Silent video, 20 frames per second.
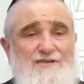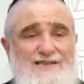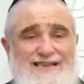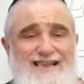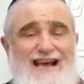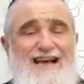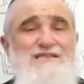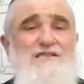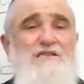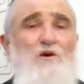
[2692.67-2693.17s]
that
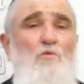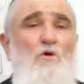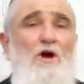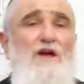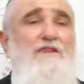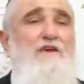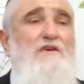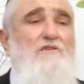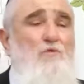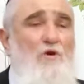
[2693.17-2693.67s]
that's the way
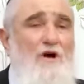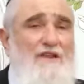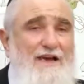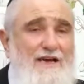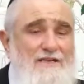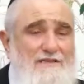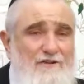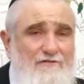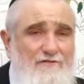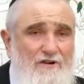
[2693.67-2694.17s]
this world
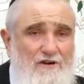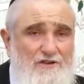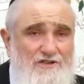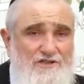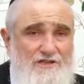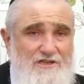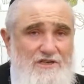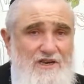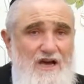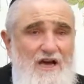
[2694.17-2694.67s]
has to
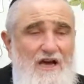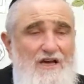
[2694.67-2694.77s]
function.